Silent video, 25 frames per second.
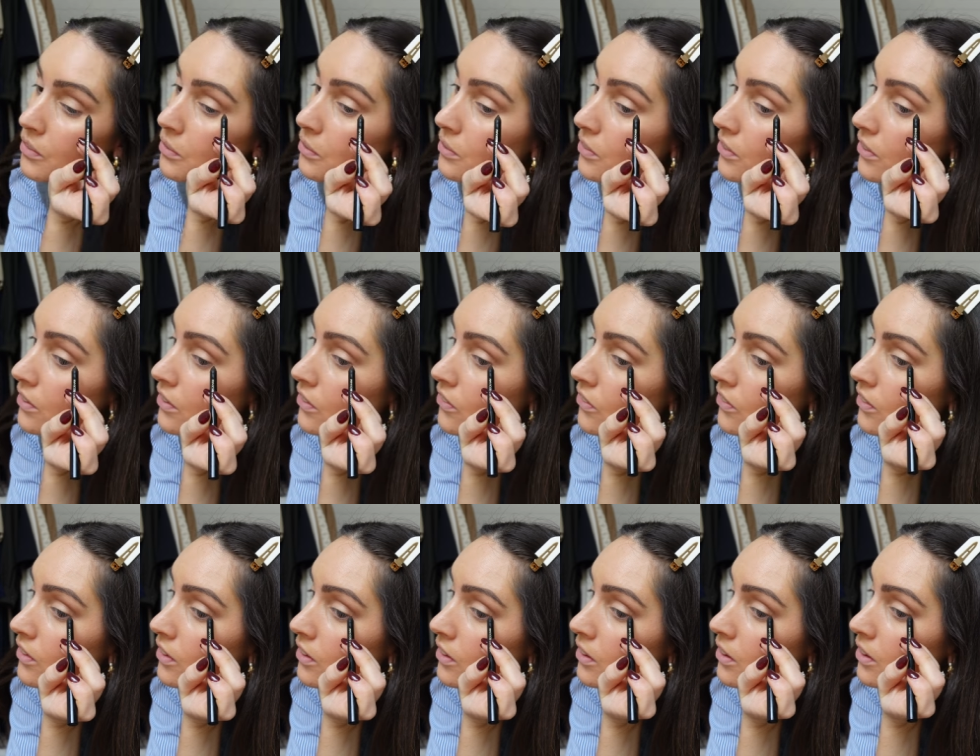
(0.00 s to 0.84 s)
Do
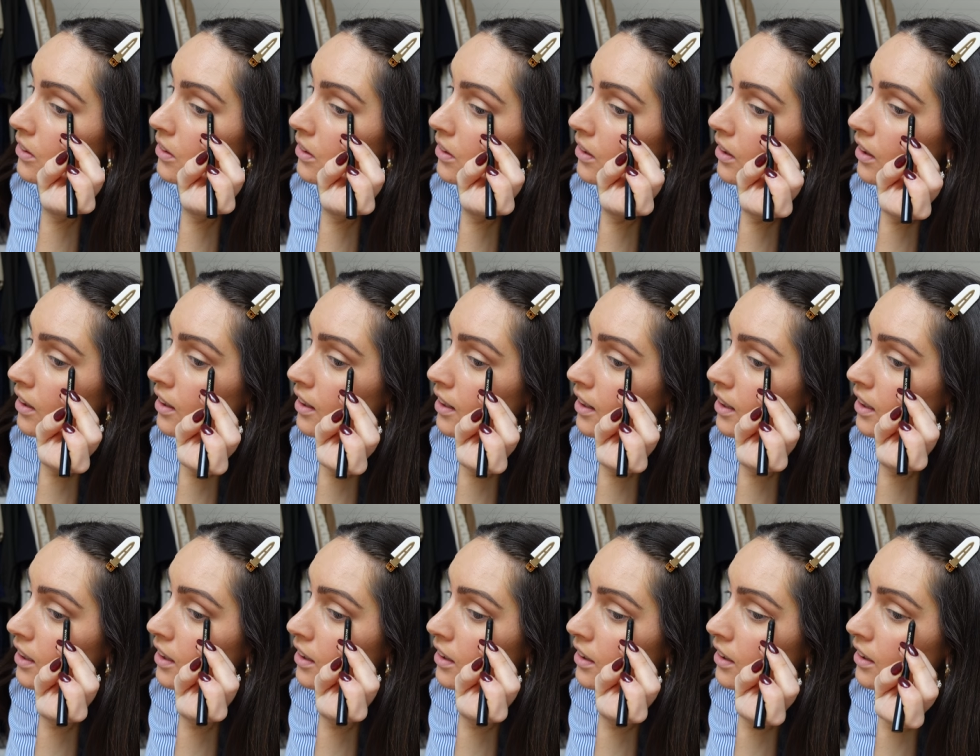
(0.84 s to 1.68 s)
just the
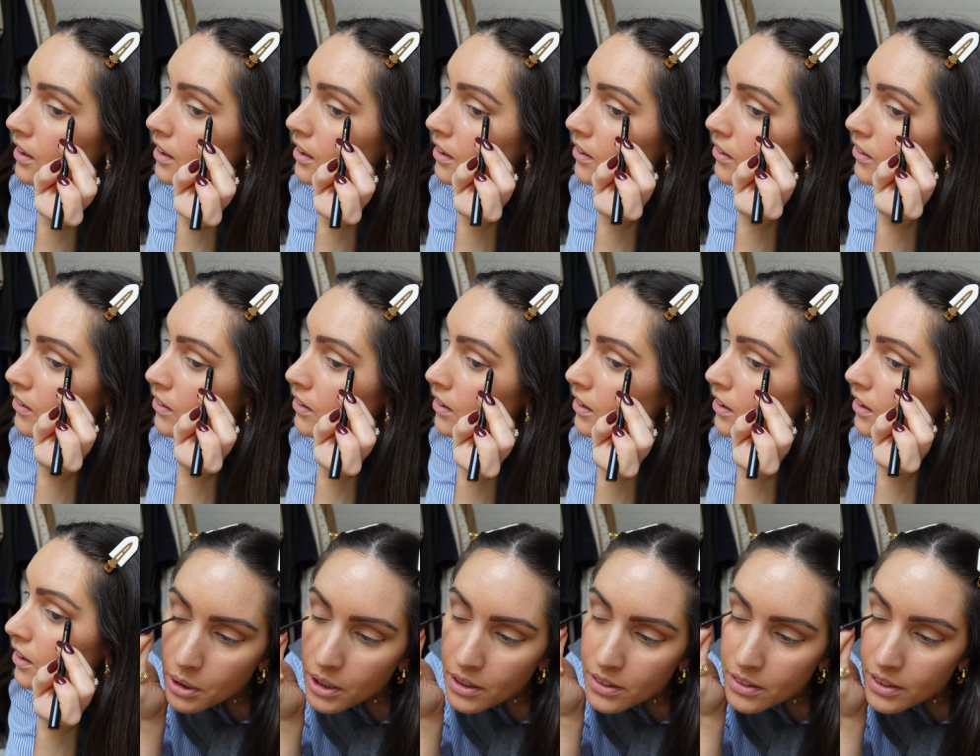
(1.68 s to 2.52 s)

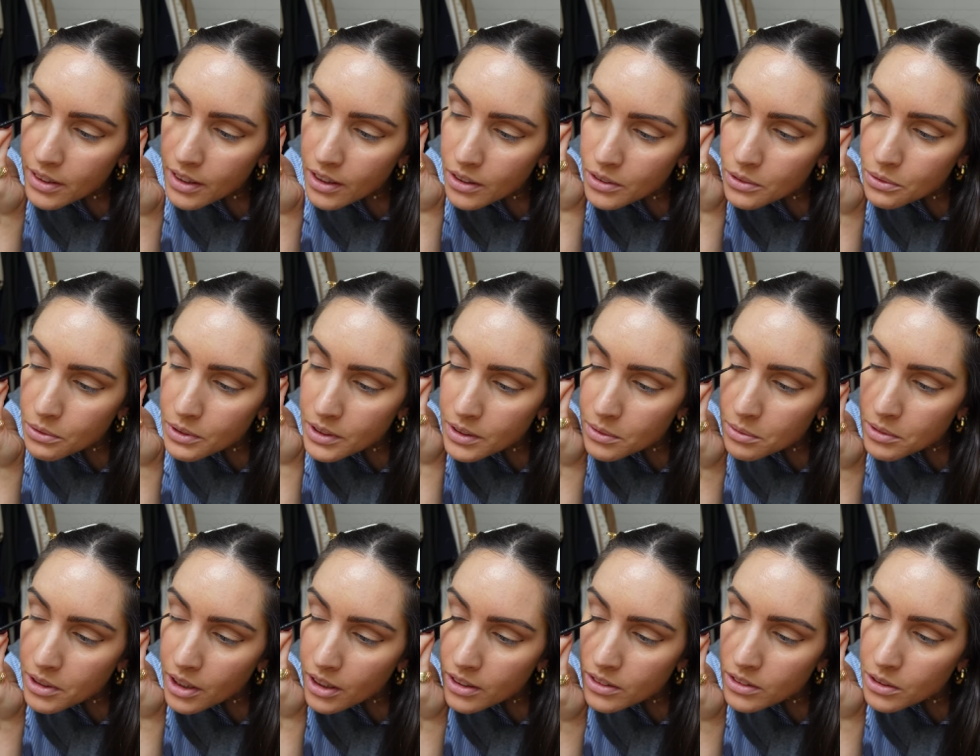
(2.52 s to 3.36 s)
tiniest, blend it out with
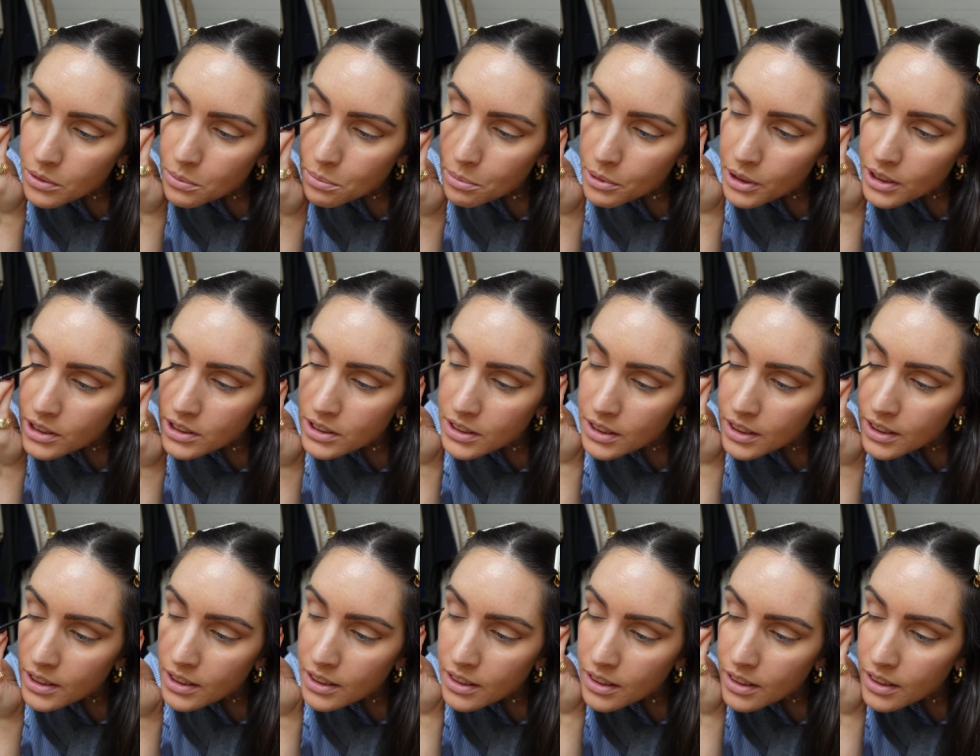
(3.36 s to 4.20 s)
an angled brush like